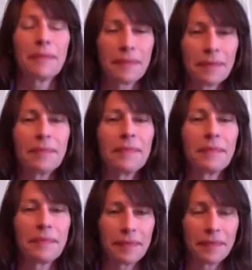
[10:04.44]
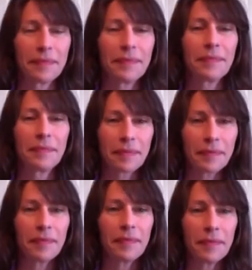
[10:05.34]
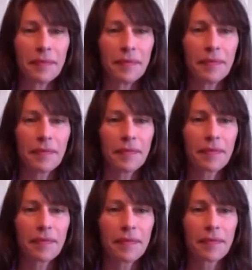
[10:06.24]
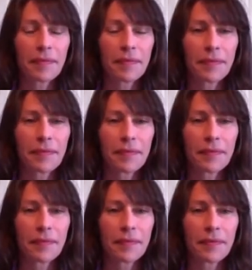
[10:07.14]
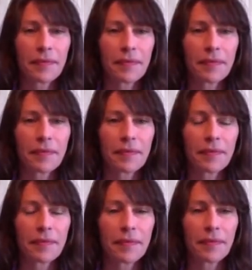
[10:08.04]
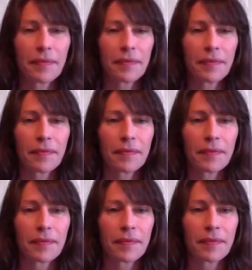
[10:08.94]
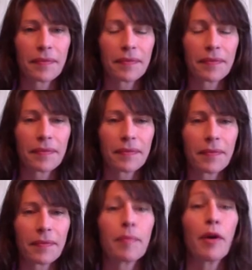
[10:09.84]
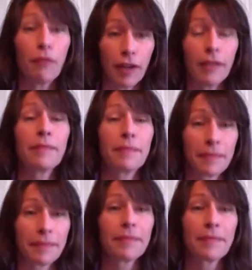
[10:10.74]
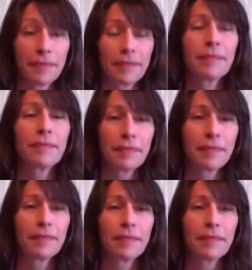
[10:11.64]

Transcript: (not speaking)